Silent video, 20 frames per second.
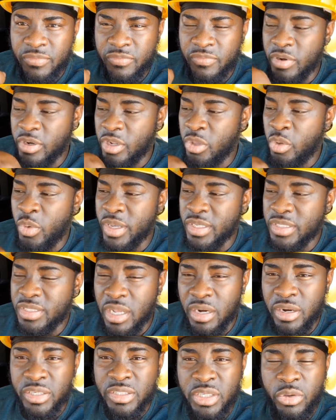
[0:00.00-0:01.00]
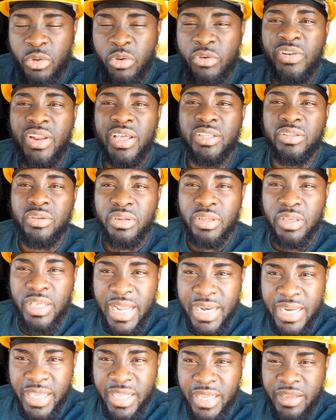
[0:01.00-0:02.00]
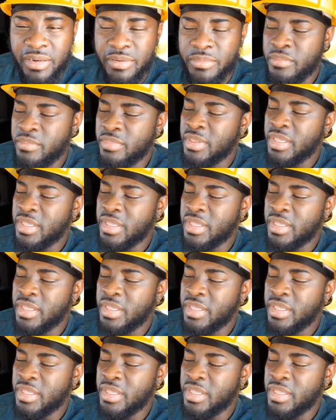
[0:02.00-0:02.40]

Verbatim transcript: for the US dollars equivalent to the Canadian